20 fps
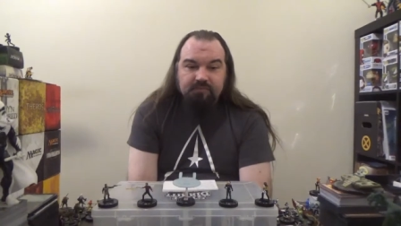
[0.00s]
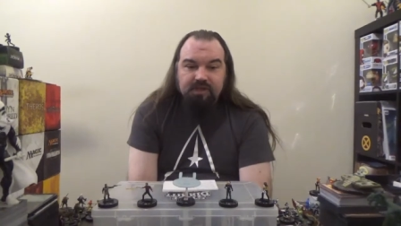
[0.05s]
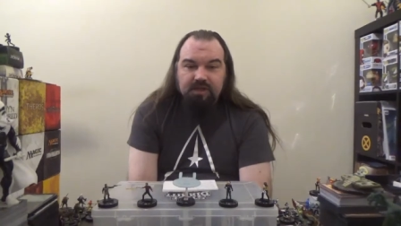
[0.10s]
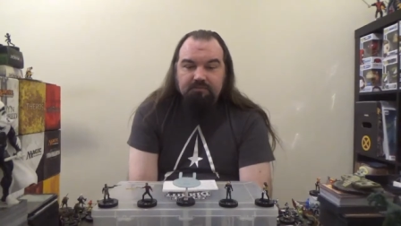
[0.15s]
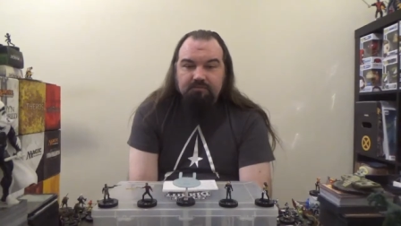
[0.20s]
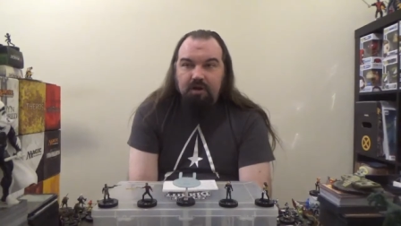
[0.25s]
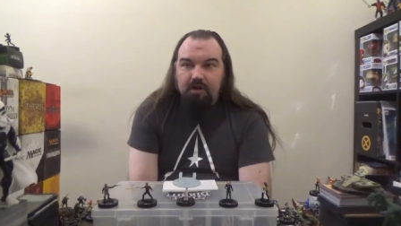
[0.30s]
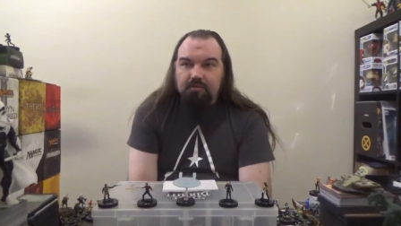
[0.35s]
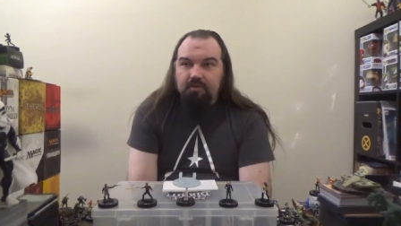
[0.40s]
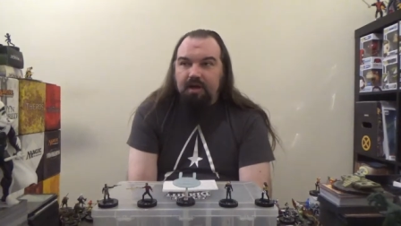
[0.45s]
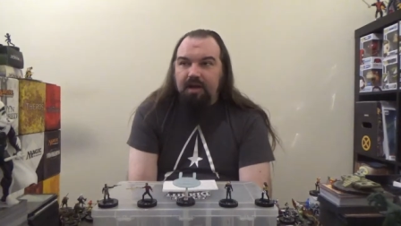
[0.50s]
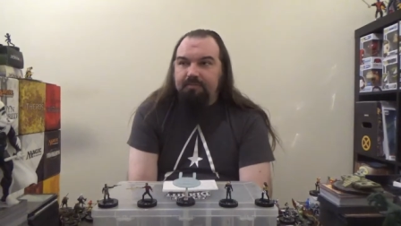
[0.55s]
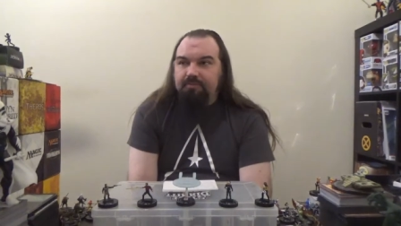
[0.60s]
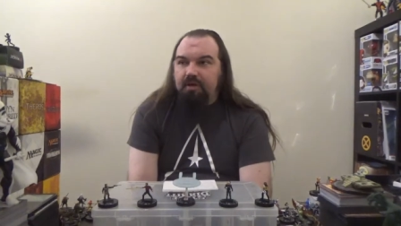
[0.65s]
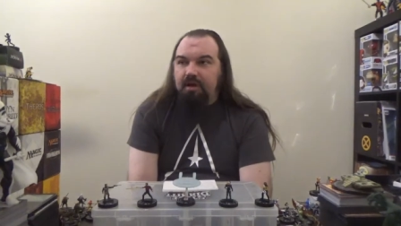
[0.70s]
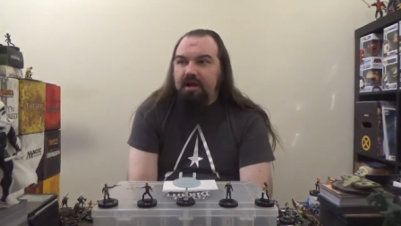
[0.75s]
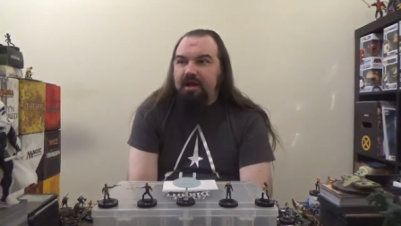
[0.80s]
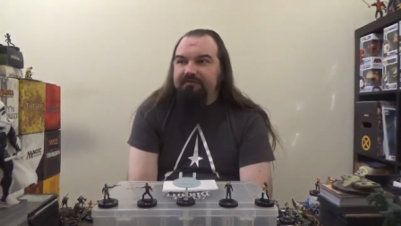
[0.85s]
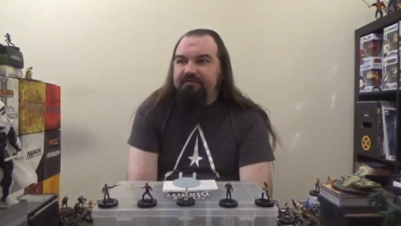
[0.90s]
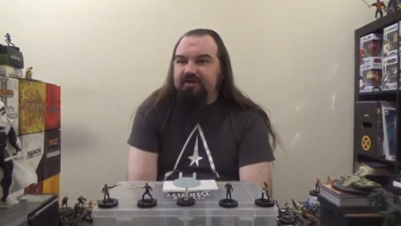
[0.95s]
Probably, I,
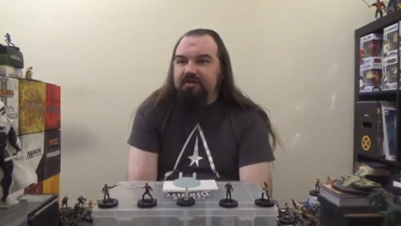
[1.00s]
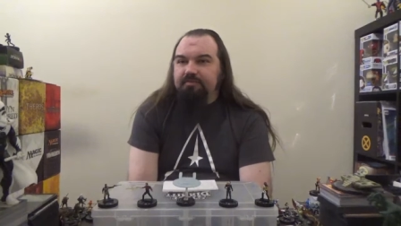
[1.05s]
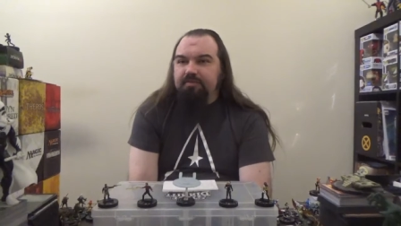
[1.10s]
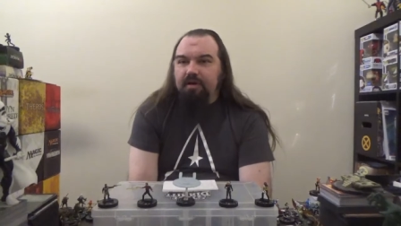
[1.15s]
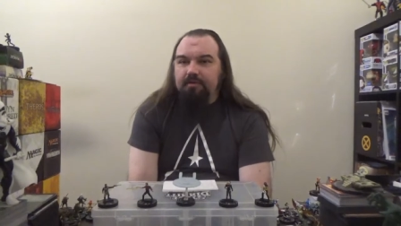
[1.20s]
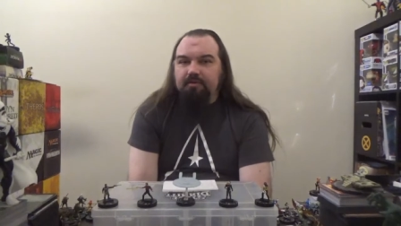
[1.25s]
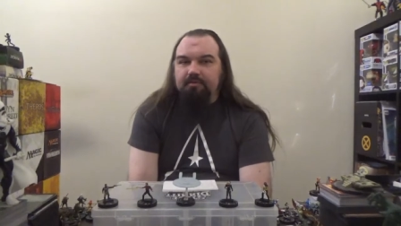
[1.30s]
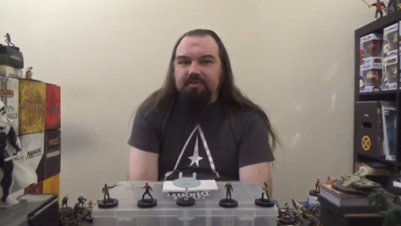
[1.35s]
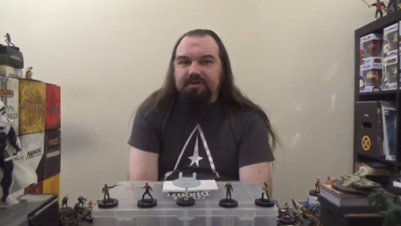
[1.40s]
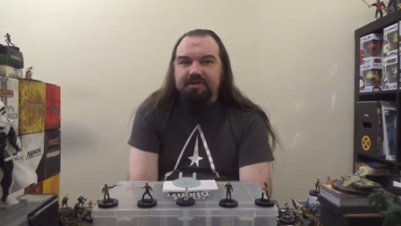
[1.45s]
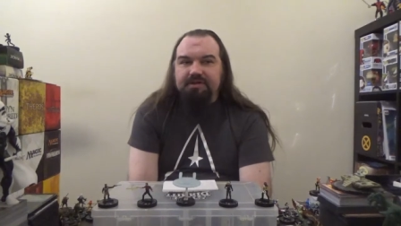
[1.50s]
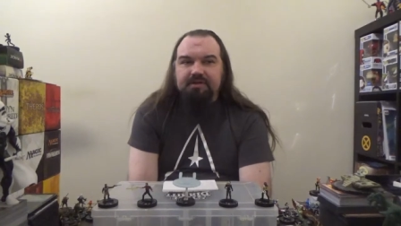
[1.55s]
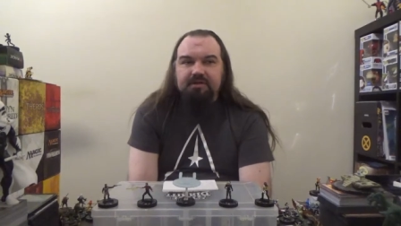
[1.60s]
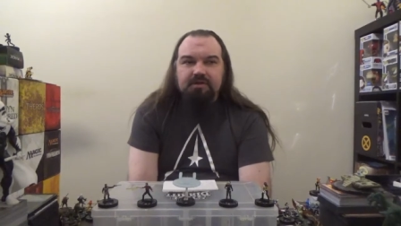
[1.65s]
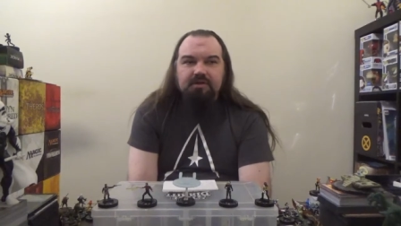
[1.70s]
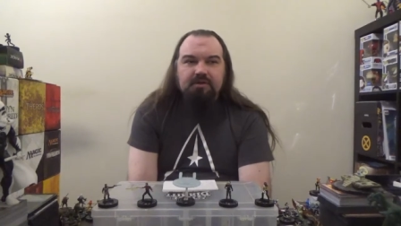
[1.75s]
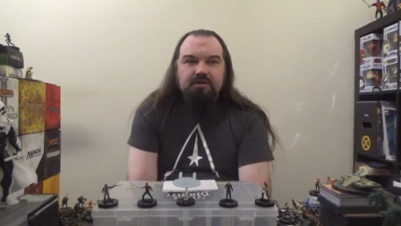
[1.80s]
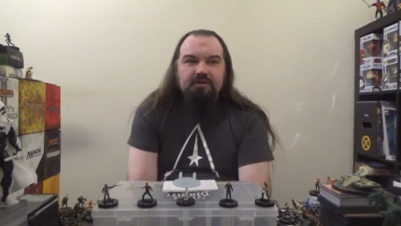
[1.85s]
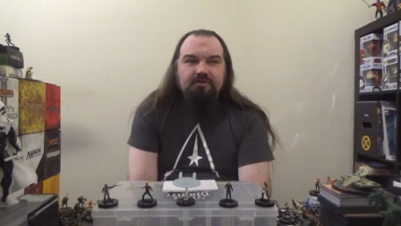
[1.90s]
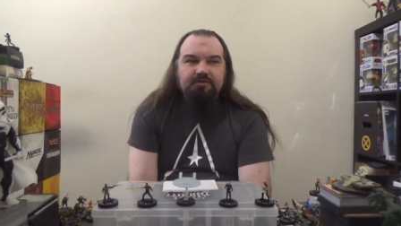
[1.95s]
pro I figure probably
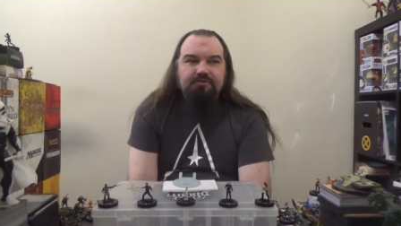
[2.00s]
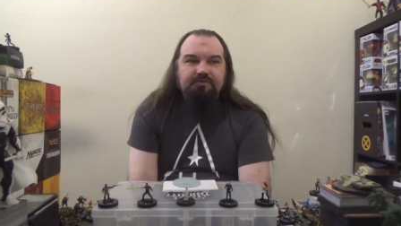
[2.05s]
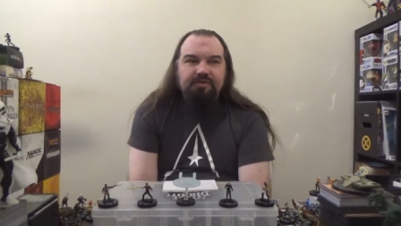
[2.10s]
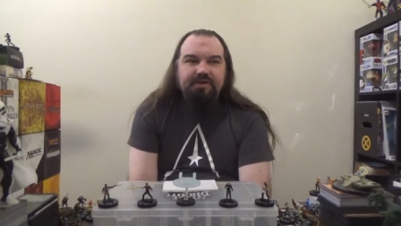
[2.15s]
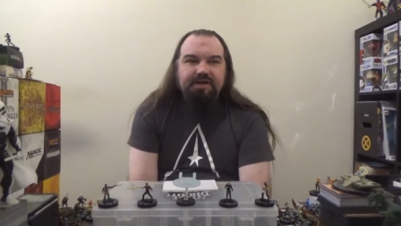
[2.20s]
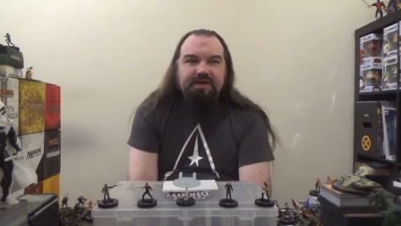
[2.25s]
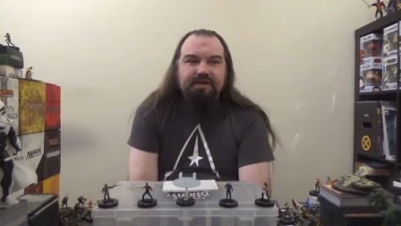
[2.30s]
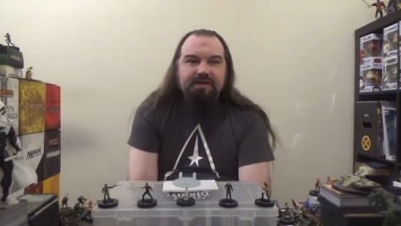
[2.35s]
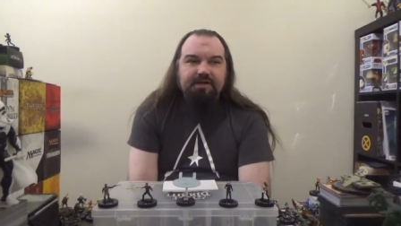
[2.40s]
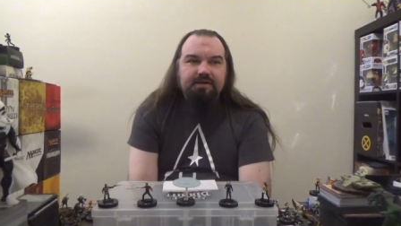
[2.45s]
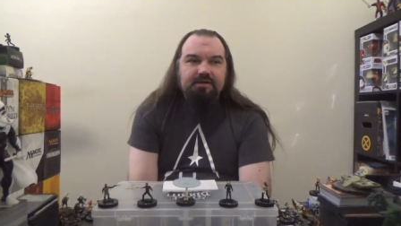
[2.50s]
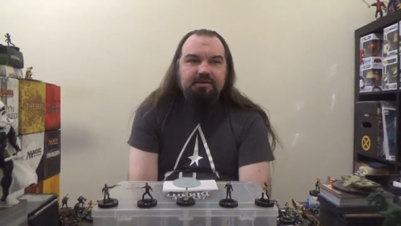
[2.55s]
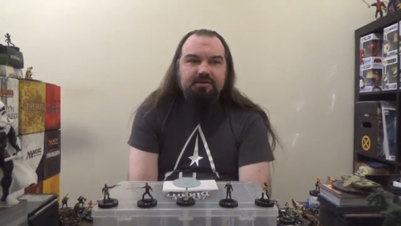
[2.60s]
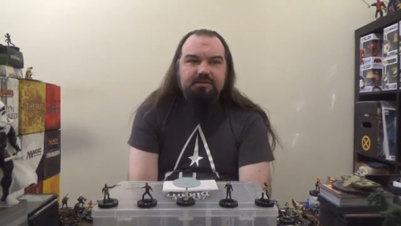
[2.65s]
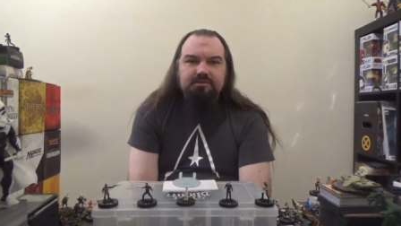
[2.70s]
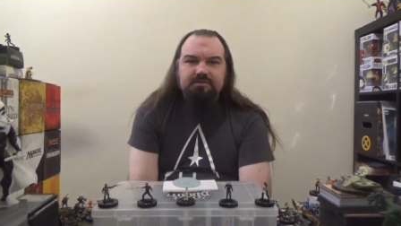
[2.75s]
three